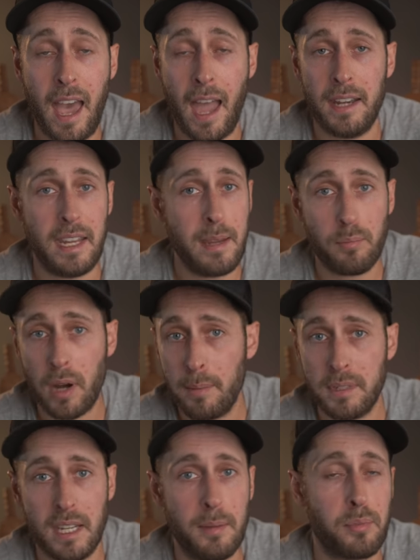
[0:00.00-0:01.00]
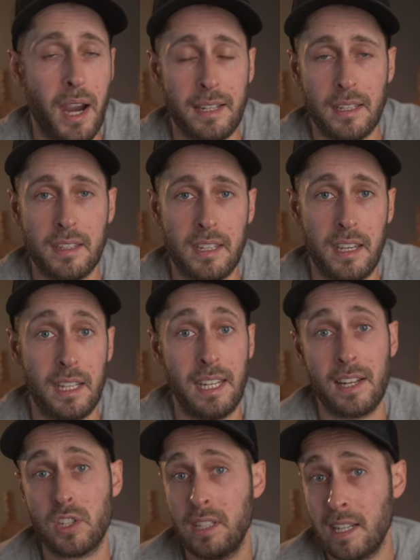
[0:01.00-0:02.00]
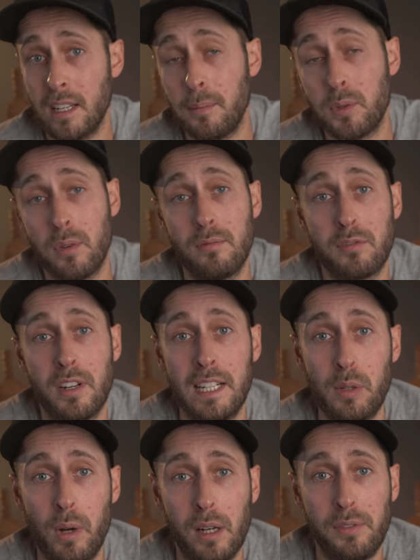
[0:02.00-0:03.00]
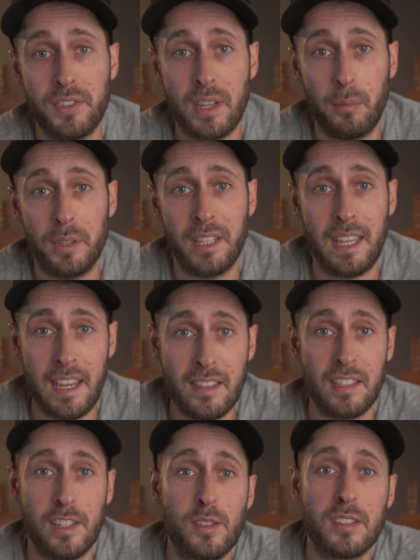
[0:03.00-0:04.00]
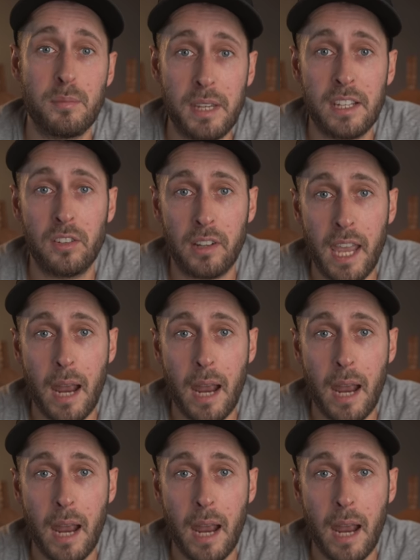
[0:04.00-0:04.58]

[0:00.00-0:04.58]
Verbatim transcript: and he prepped it, practiced it, and he actually ended up doing really well for someone that isn't used to being on